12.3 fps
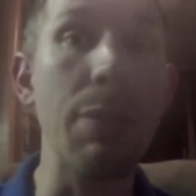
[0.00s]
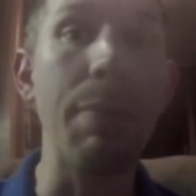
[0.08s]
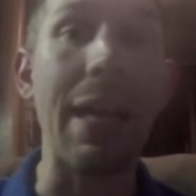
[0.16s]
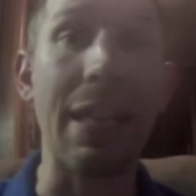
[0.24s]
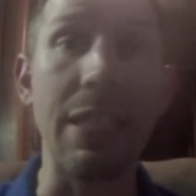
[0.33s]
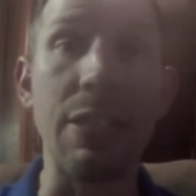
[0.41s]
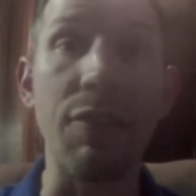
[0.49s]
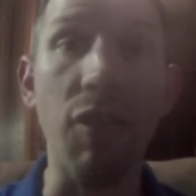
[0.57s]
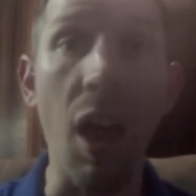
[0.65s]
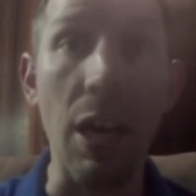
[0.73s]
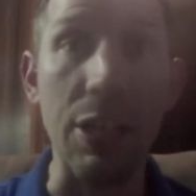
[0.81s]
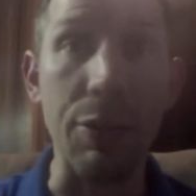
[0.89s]
use to make these
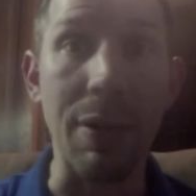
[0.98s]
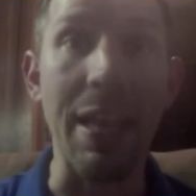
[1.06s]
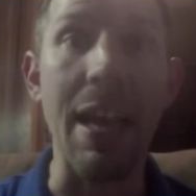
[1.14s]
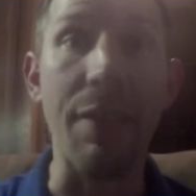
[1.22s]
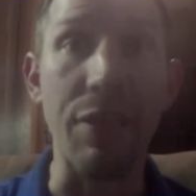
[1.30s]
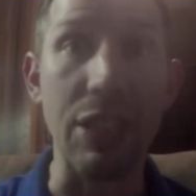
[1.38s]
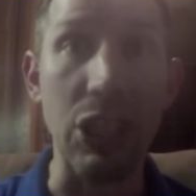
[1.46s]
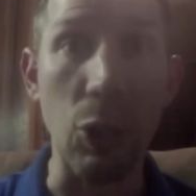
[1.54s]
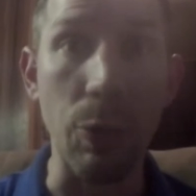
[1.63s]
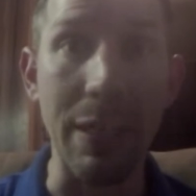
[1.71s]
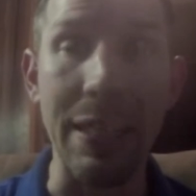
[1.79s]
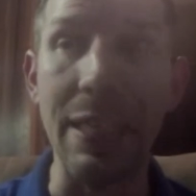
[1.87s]
vlogs with every
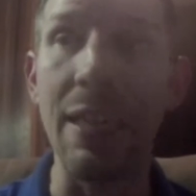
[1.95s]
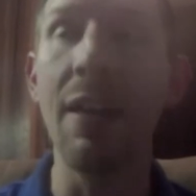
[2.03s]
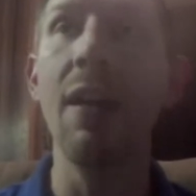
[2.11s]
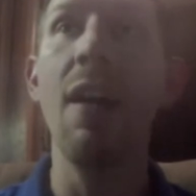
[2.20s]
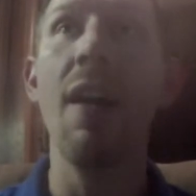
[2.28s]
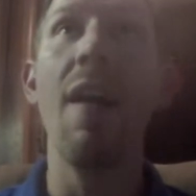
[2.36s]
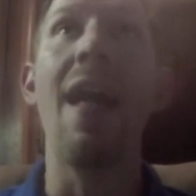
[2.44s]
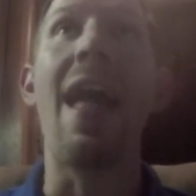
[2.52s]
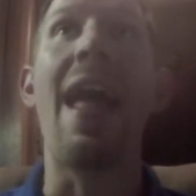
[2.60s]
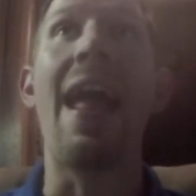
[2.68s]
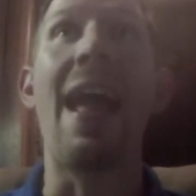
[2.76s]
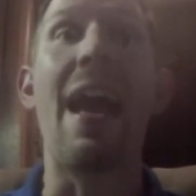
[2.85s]
single week.
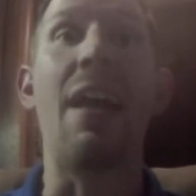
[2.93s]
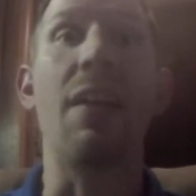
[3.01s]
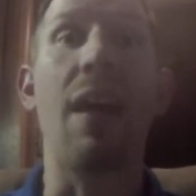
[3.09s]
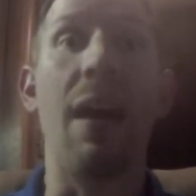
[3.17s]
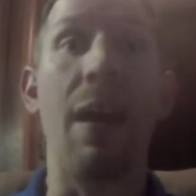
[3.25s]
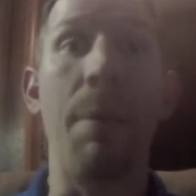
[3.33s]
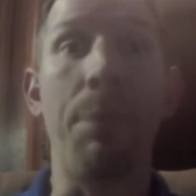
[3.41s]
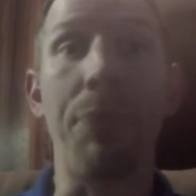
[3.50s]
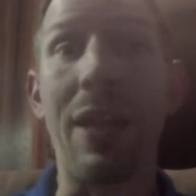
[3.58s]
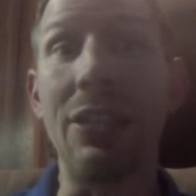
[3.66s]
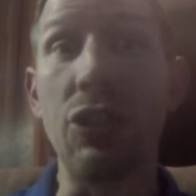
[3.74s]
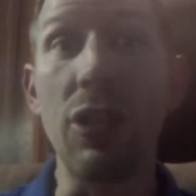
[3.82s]
And um,
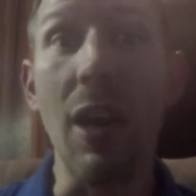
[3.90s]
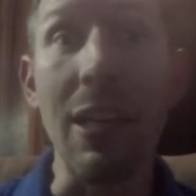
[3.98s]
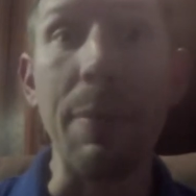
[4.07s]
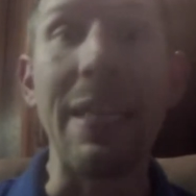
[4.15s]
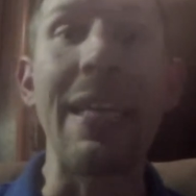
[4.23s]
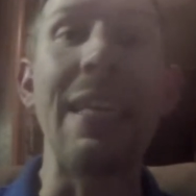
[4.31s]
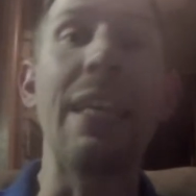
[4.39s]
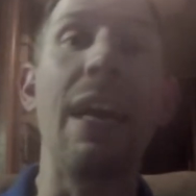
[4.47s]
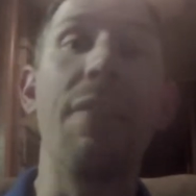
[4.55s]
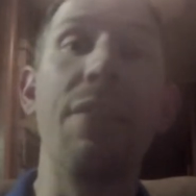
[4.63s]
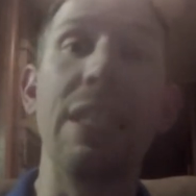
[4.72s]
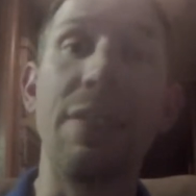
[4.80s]
as you saw at the beginning
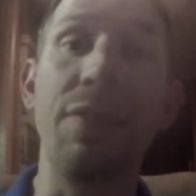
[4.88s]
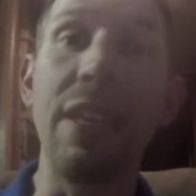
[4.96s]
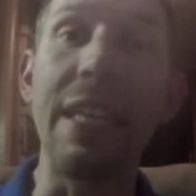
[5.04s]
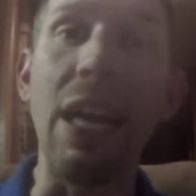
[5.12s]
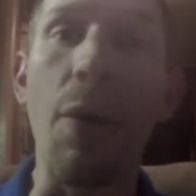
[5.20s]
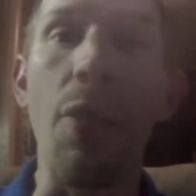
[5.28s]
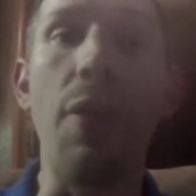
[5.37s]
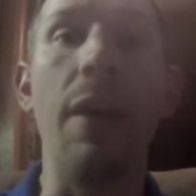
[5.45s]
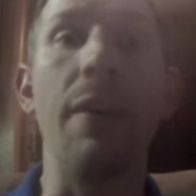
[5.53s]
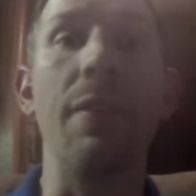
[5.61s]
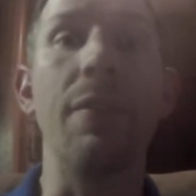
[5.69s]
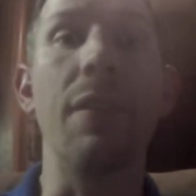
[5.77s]
of this video,
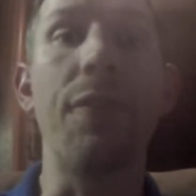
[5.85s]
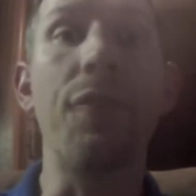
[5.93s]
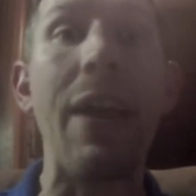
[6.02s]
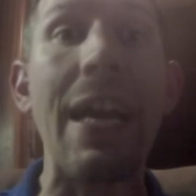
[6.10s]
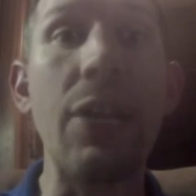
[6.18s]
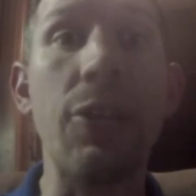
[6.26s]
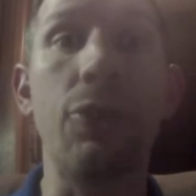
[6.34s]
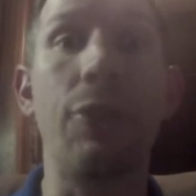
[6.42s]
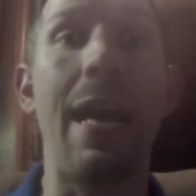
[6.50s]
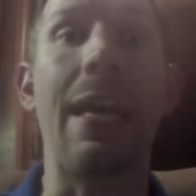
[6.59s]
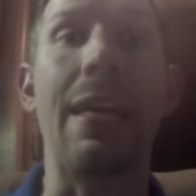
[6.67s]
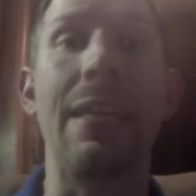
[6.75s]
the, the Frayner
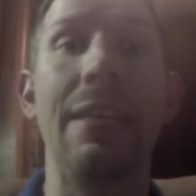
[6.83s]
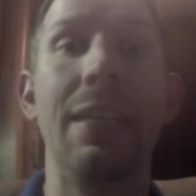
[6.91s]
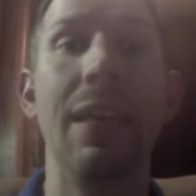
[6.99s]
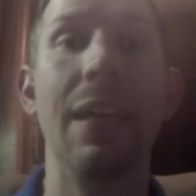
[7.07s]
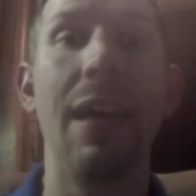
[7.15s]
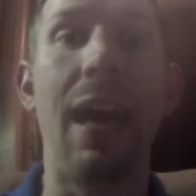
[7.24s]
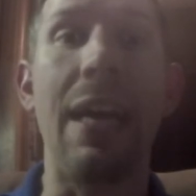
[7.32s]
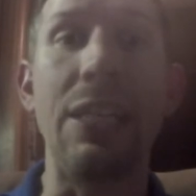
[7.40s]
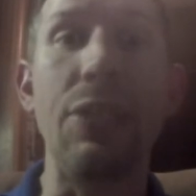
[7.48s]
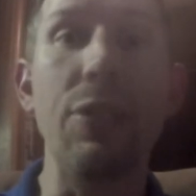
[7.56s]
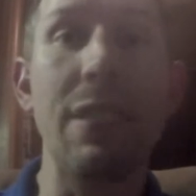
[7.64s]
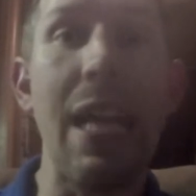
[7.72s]
Dragon, I
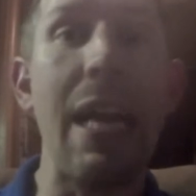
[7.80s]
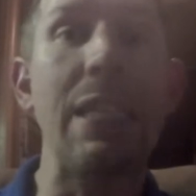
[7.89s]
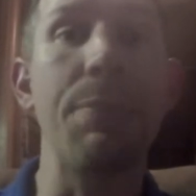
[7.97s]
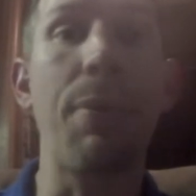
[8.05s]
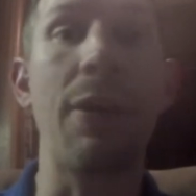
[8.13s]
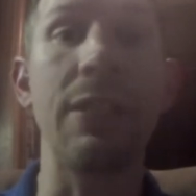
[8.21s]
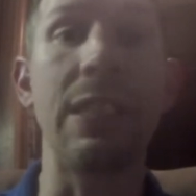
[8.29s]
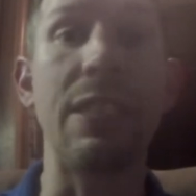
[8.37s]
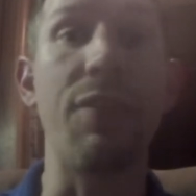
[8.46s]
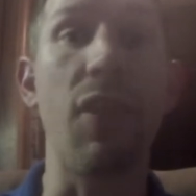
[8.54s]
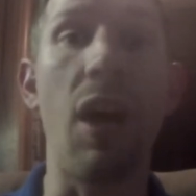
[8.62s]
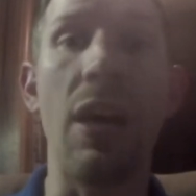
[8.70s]
use that as part of these
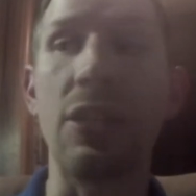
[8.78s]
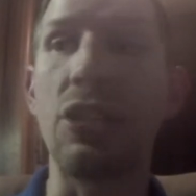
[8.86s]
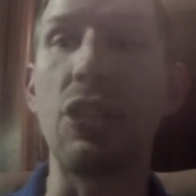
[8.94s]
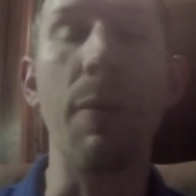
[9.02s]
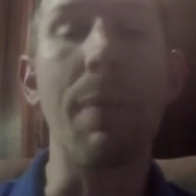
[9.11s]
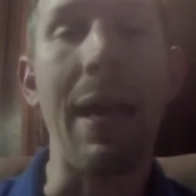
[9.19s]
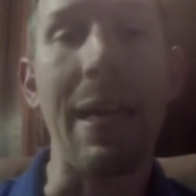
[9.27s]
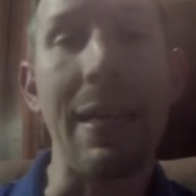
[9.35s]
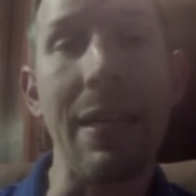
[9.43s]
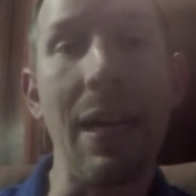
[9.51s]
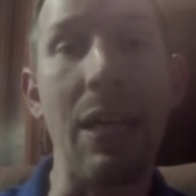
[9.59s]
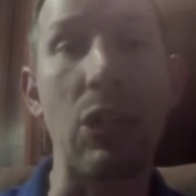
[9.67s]
vlogs to show my
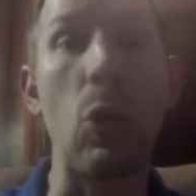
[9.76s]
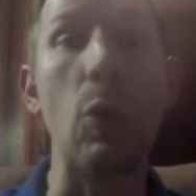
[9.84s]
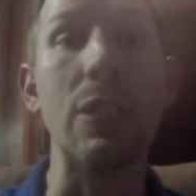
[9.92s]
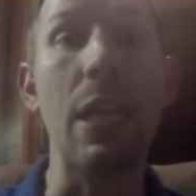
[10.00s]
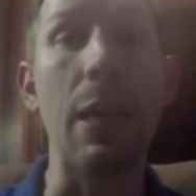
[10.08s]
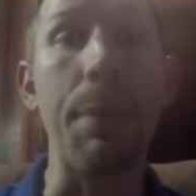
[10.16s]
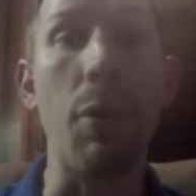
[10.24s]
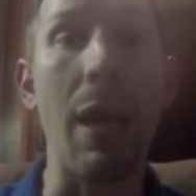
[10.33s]
uh, goal-setting